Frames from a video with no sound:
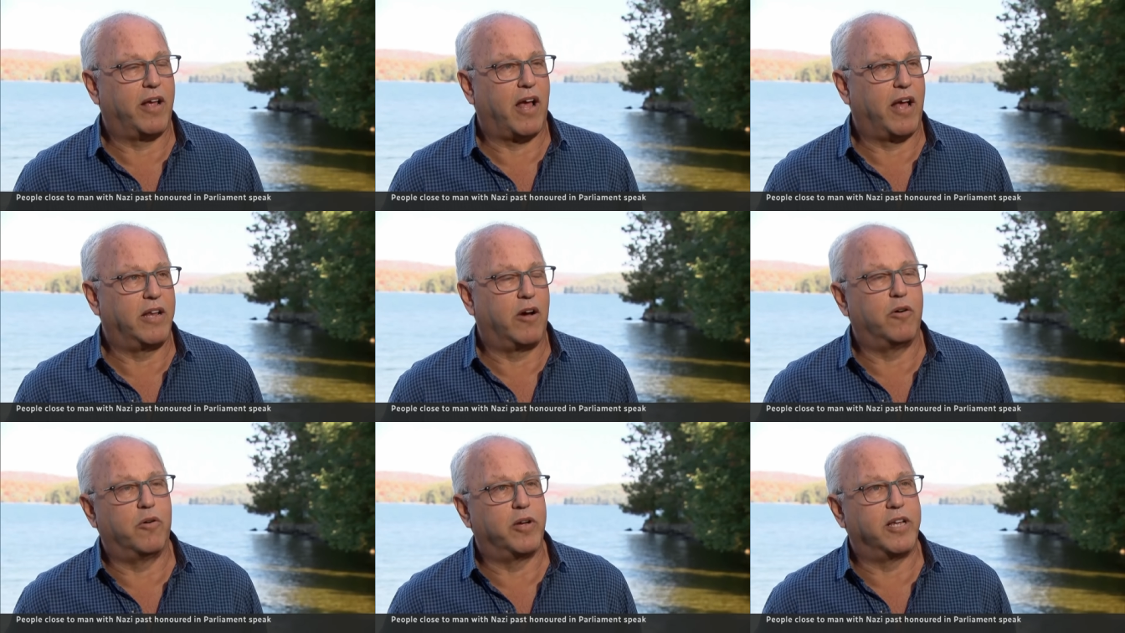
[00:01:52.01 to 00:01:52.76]
I know
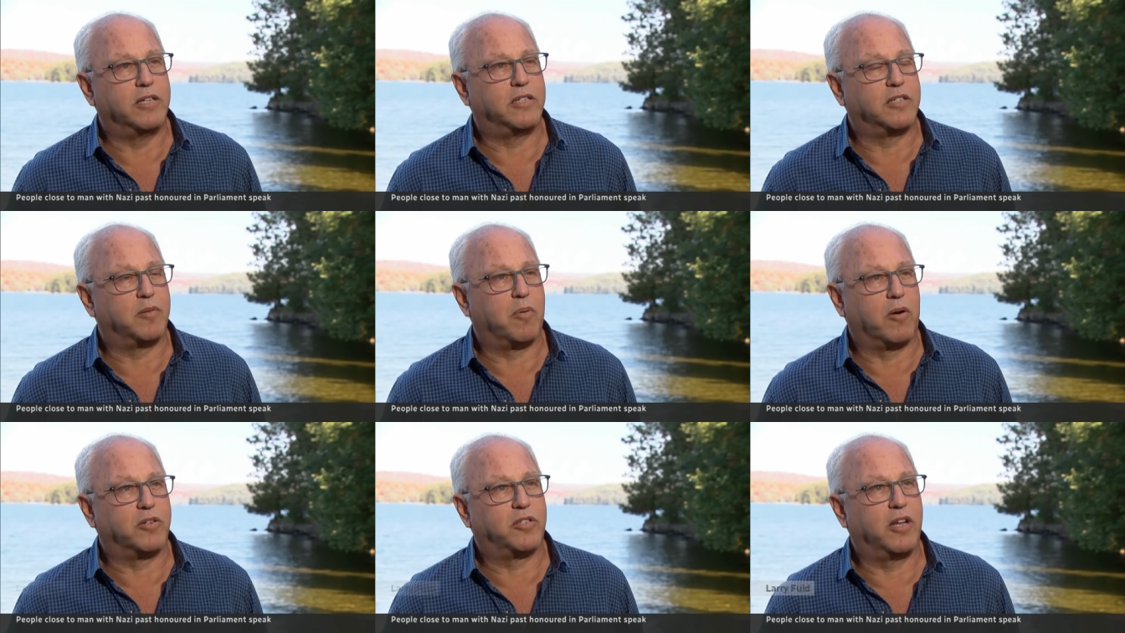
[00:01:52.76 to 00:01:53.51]
who he is as a
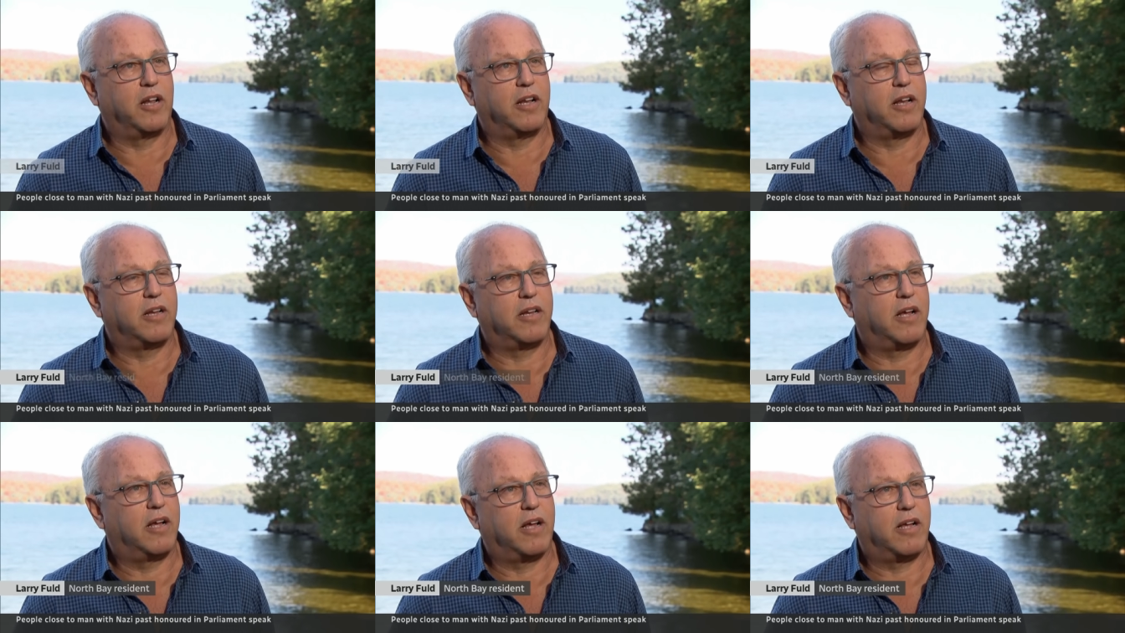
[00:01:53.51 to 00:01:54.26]
person, and
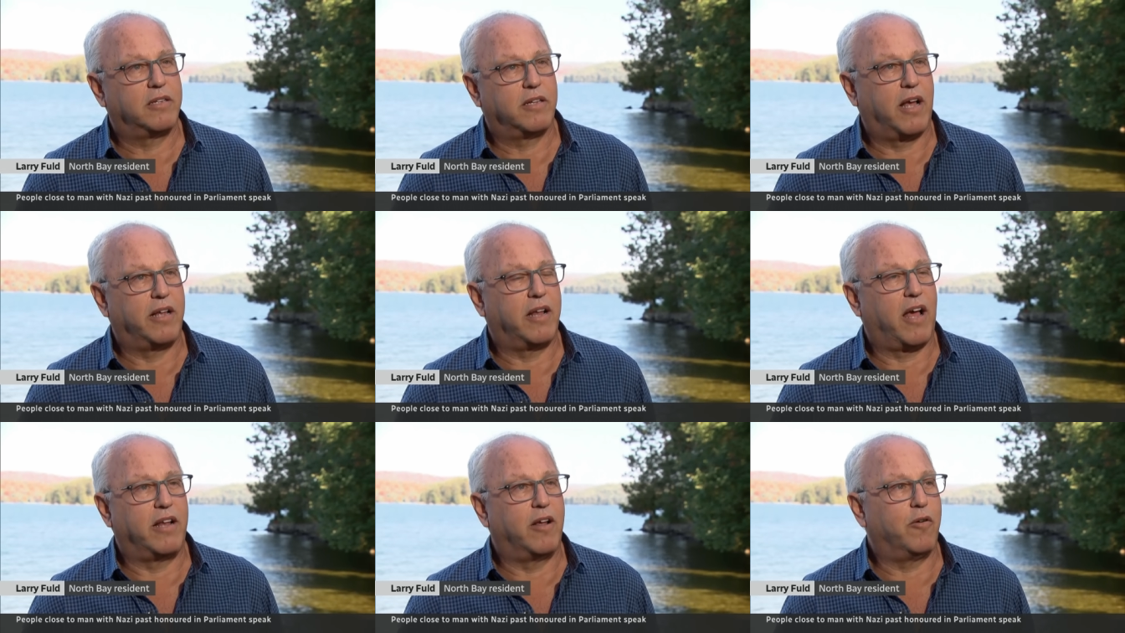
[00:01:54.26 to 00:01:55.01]
uh, I,
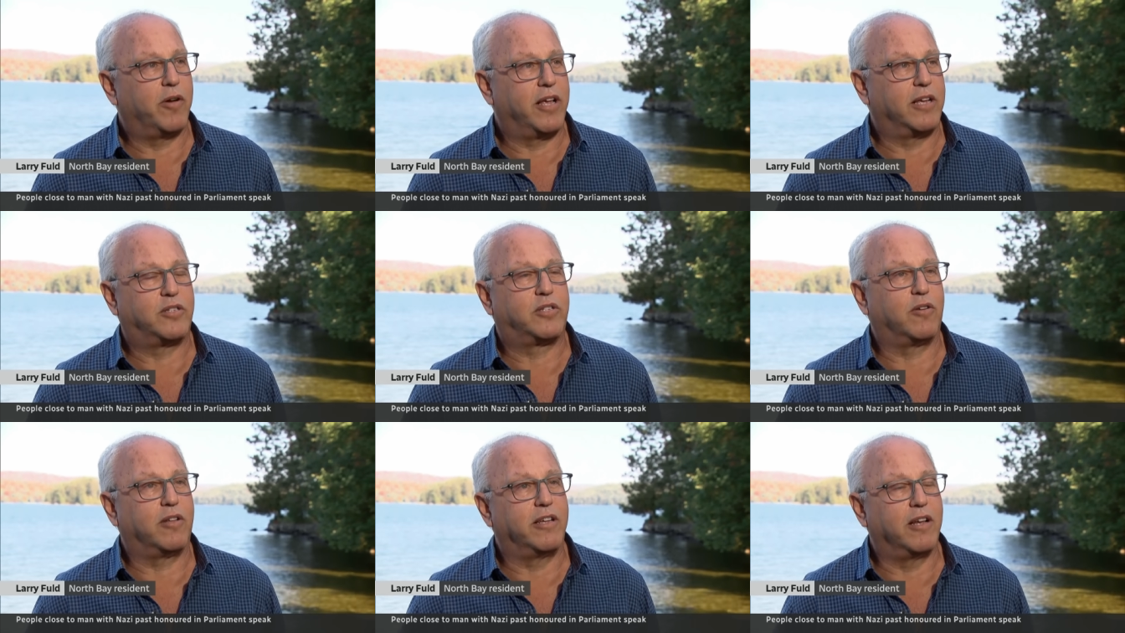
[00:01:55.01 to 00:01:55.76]
I know he has
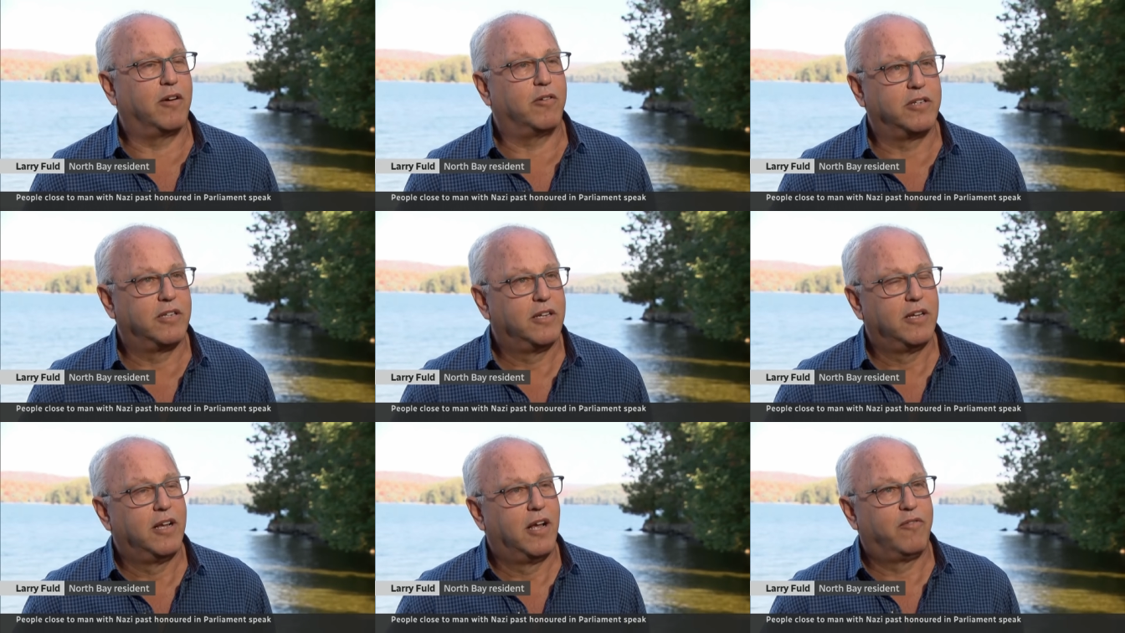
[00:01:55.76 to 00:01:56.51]
certainly no
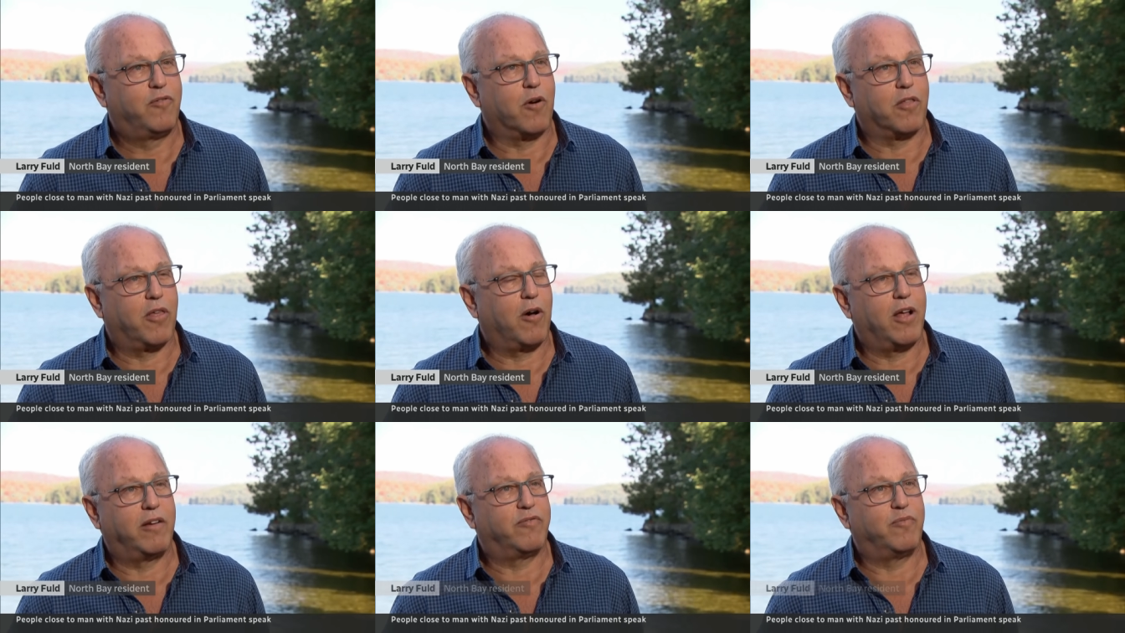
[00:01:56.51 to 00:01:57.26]

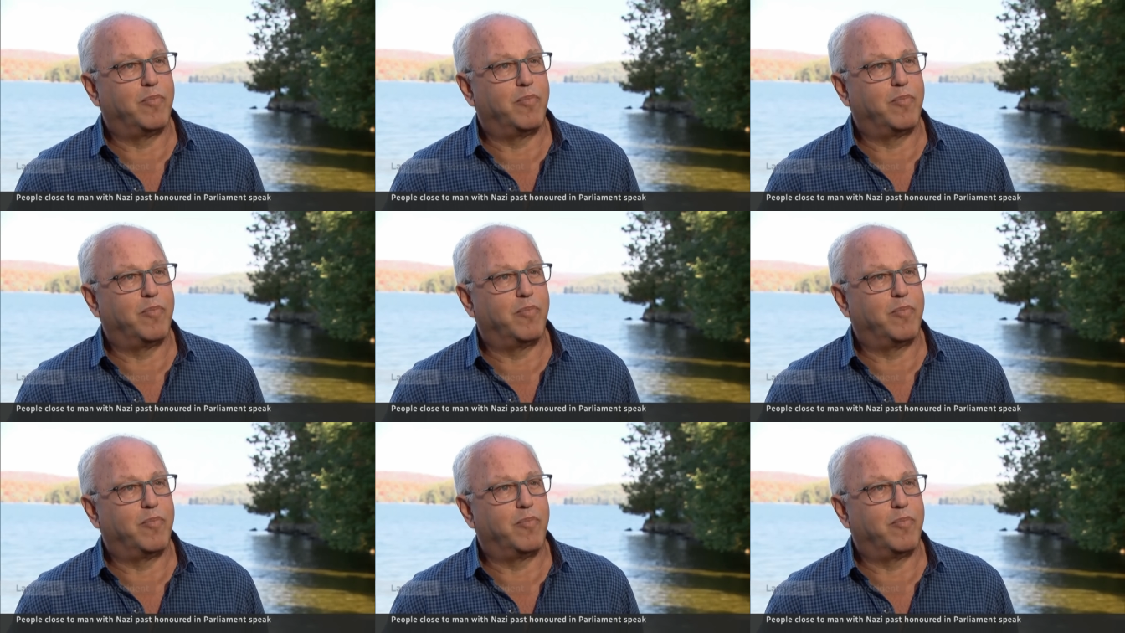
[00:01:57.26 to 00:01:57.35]
forethought of